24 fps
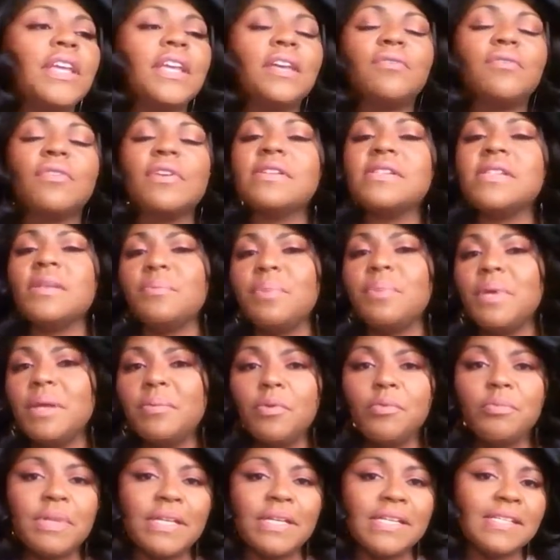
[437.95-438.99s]
get rid of some
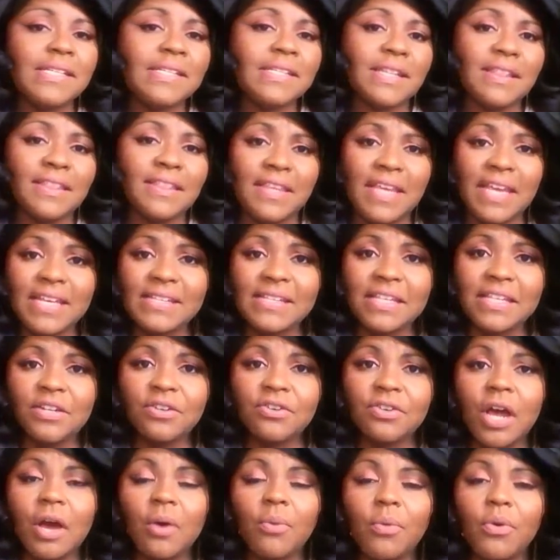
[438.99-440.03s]
people, places, and things that
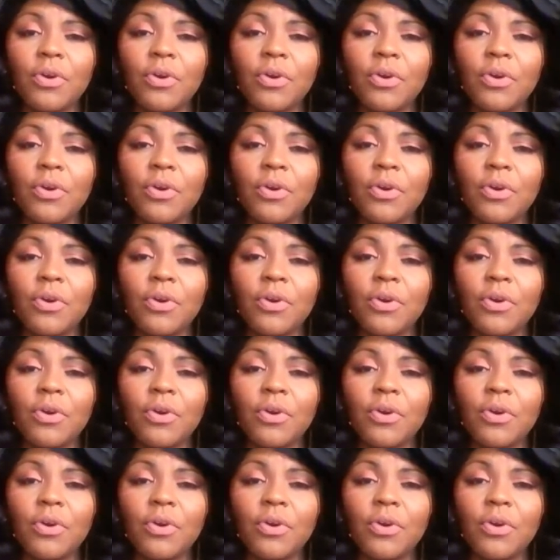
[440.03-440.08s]
are not